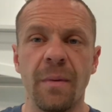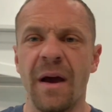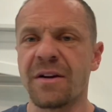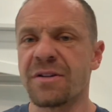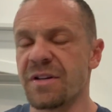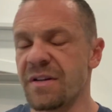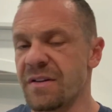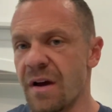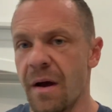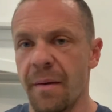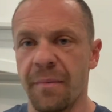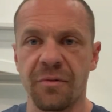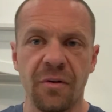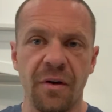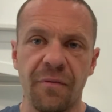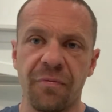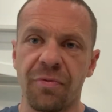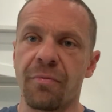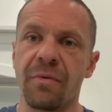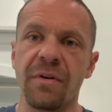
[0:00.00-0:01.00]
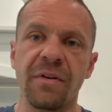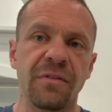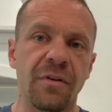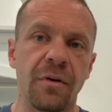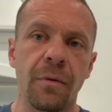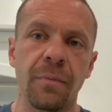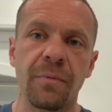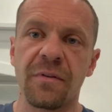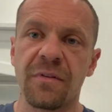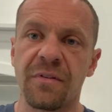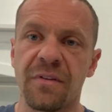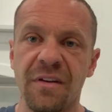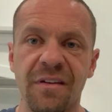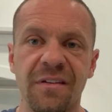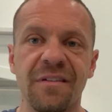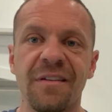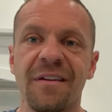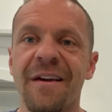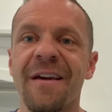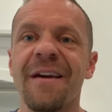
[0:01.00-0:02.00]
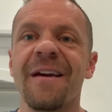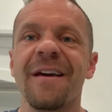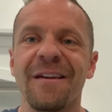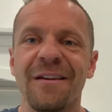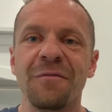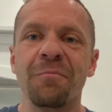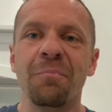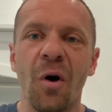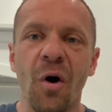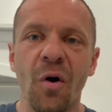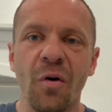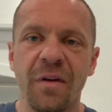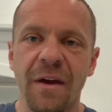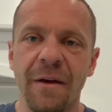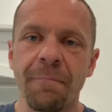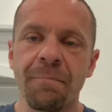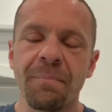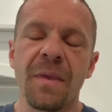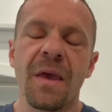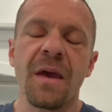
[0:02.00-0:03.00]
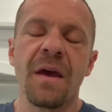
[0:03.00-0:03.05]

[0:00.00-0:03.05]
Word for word: Actually, Thomas will have three scoops because he's, he's bulking.